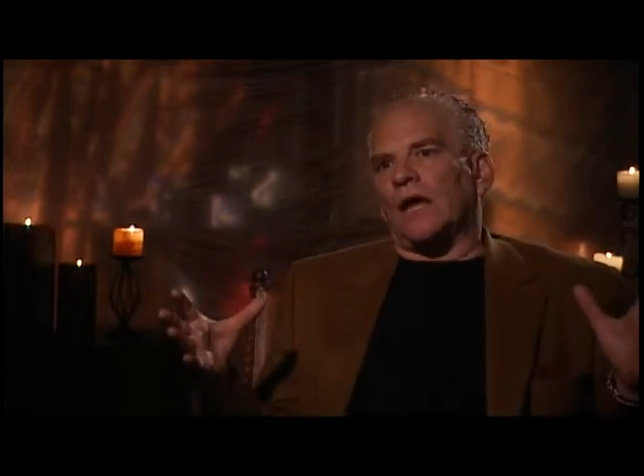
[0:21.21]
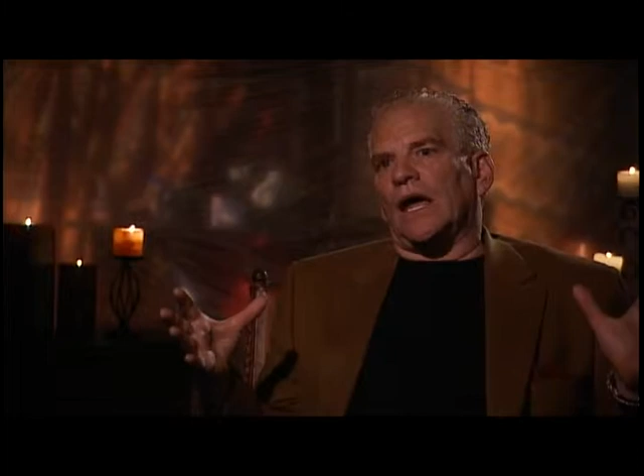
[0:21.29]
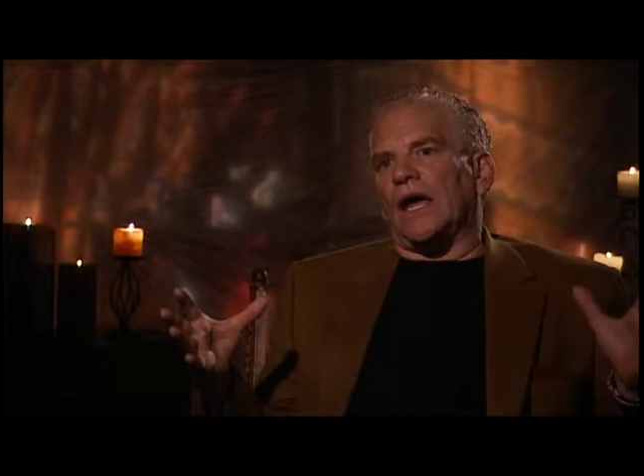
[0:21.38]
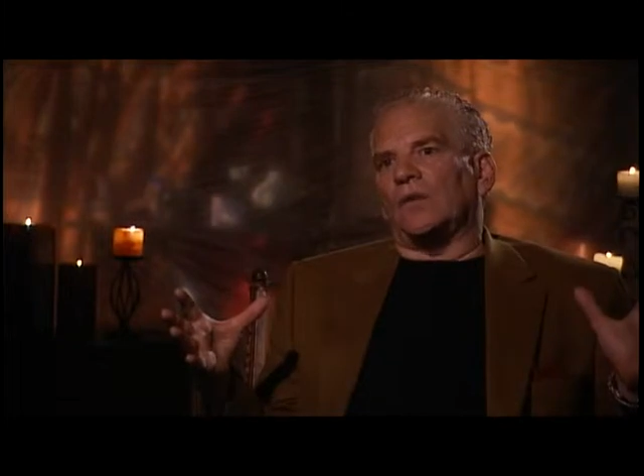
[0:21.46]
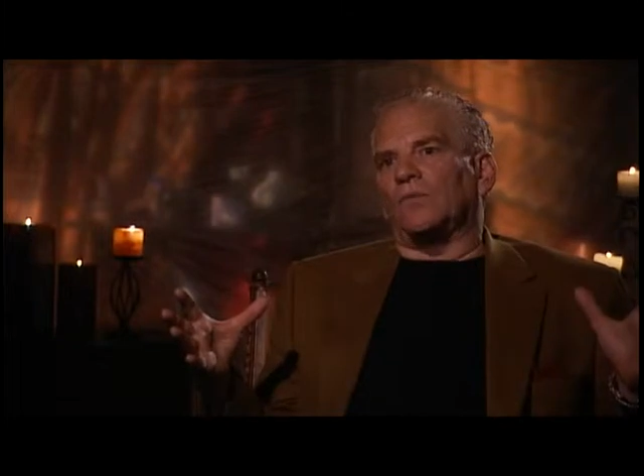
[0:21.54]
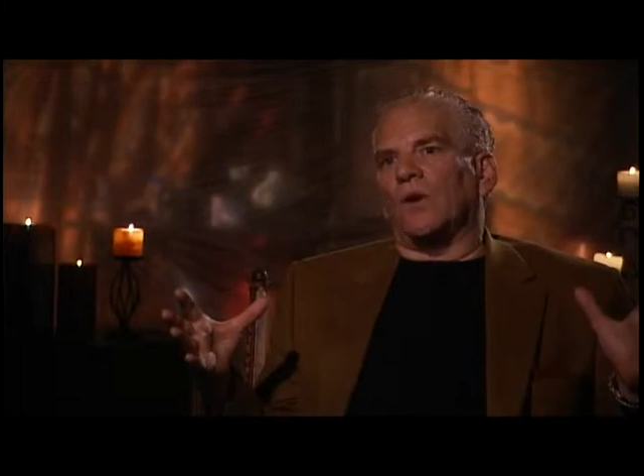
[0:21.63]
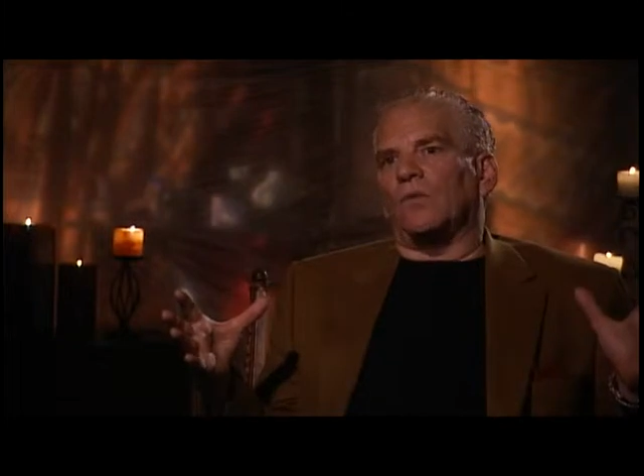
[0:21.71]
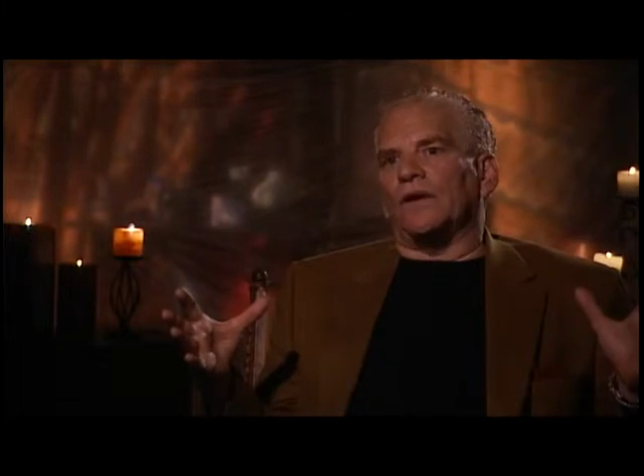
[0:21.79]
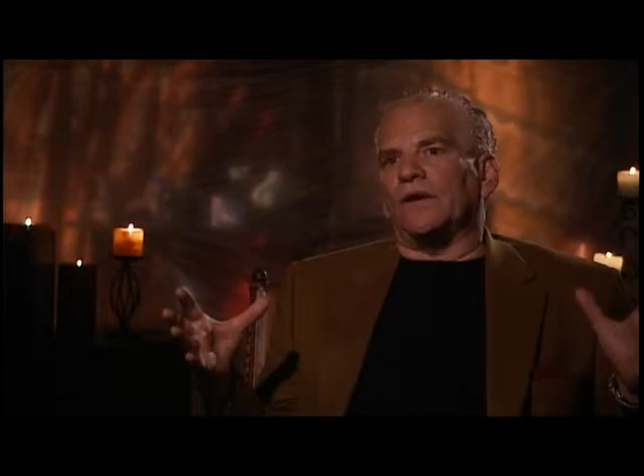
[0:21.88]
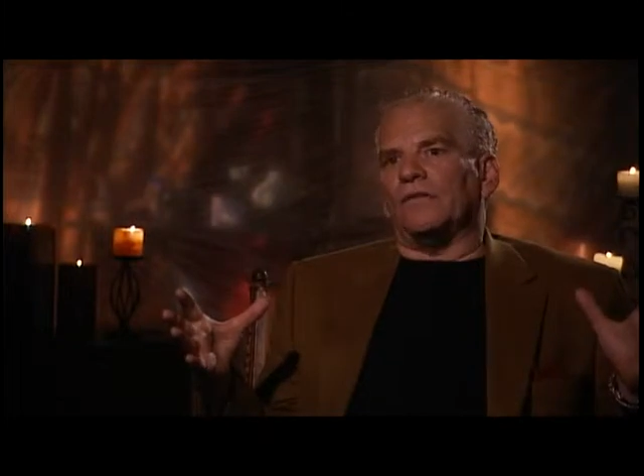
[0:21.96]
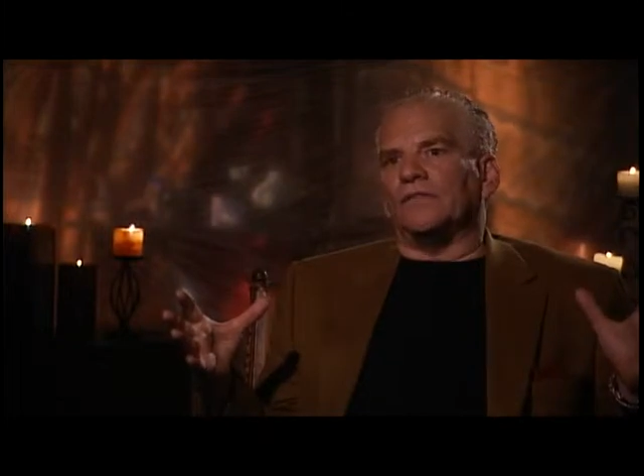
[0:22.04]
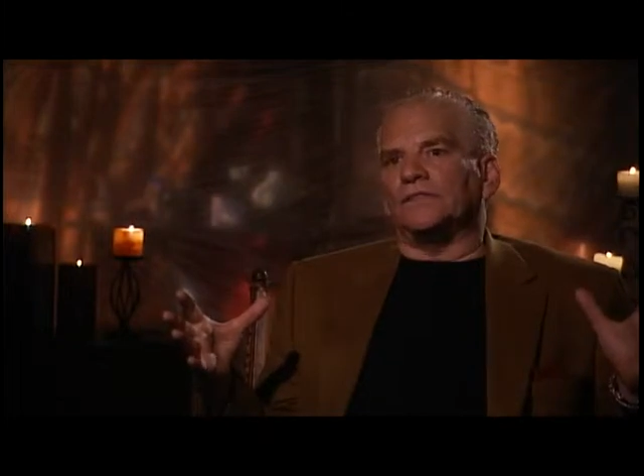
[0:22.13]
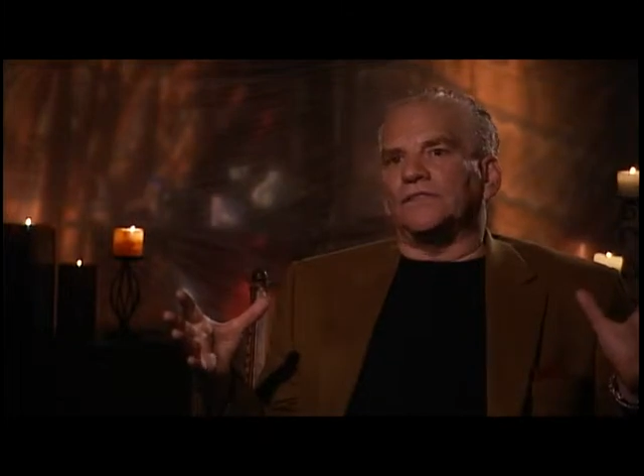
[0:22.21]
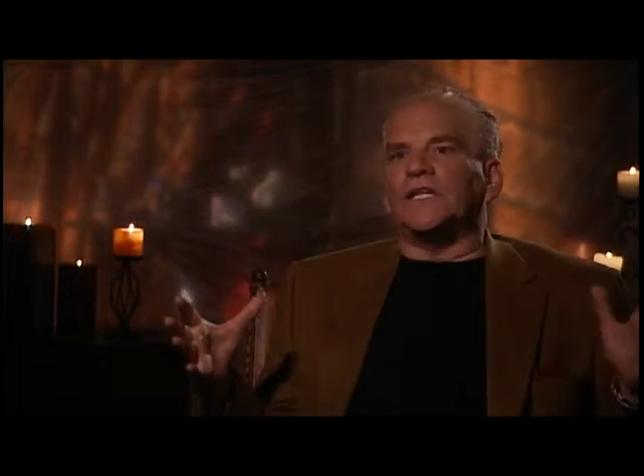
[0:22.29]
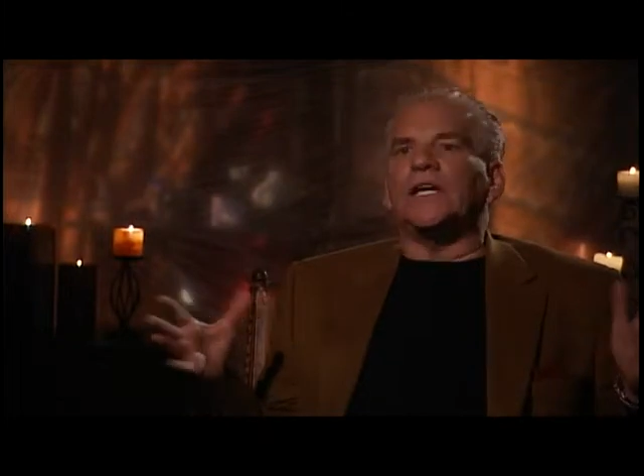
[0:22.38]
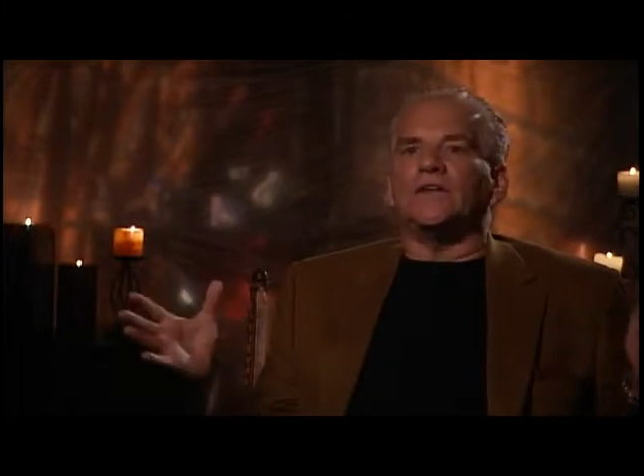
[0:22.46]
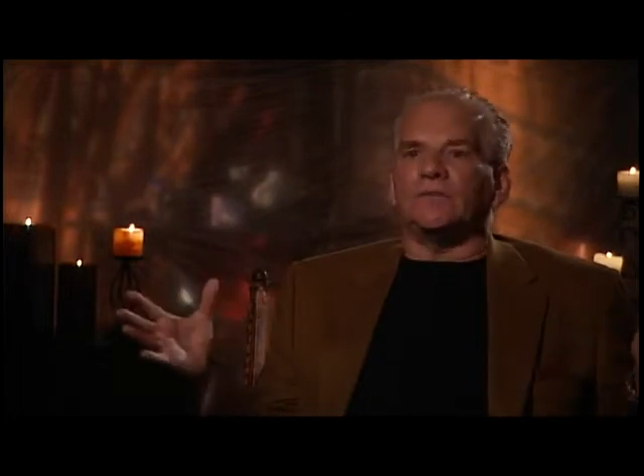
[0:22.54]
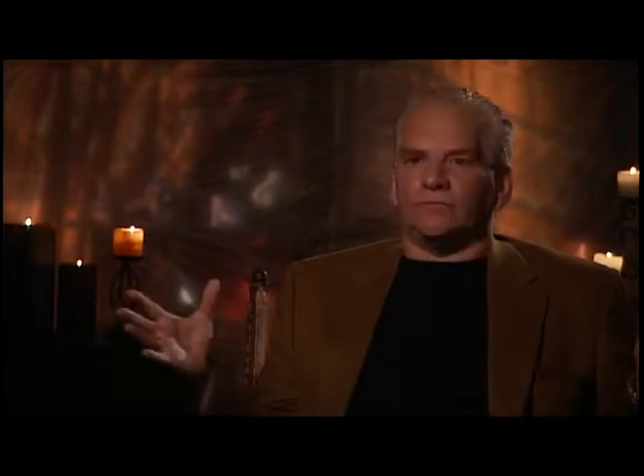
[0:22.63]
And what we've
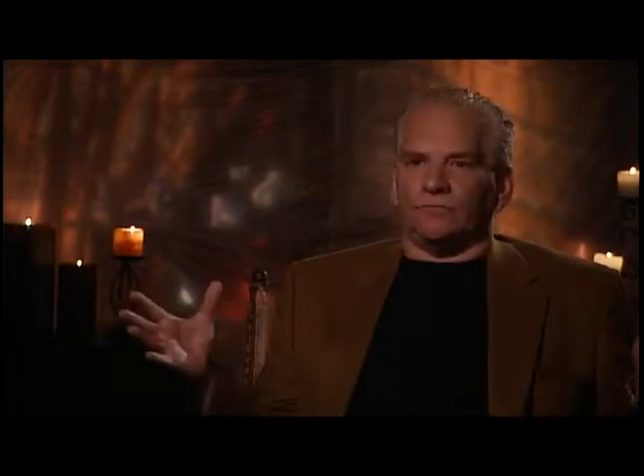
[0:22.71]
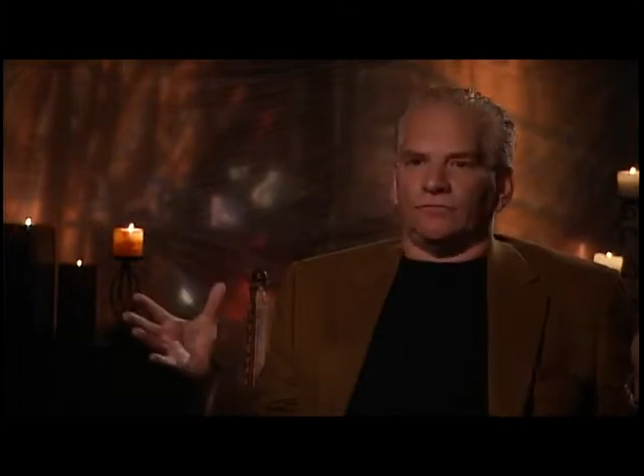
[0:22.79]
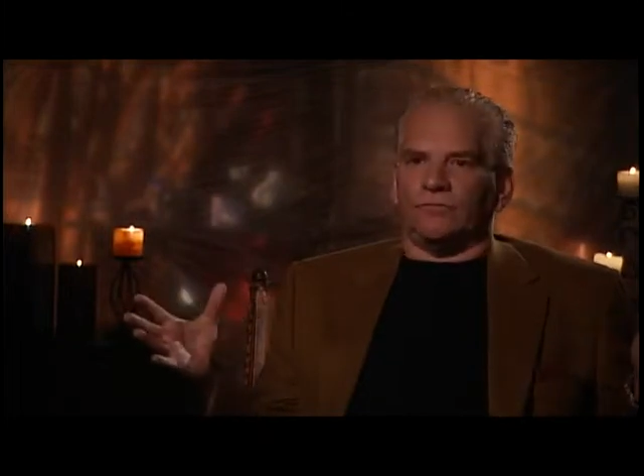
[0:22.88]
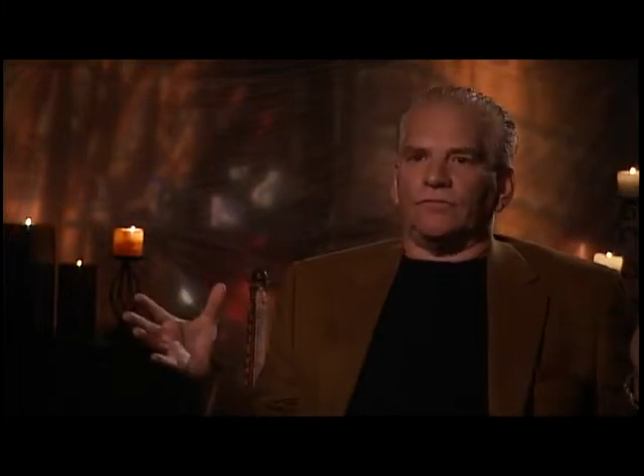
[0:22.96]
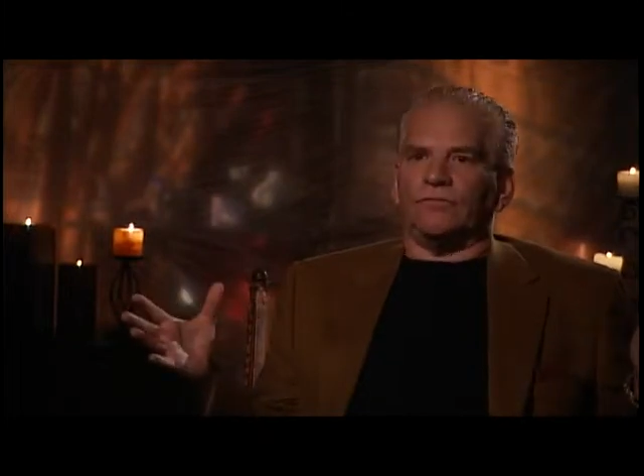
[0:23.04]
seen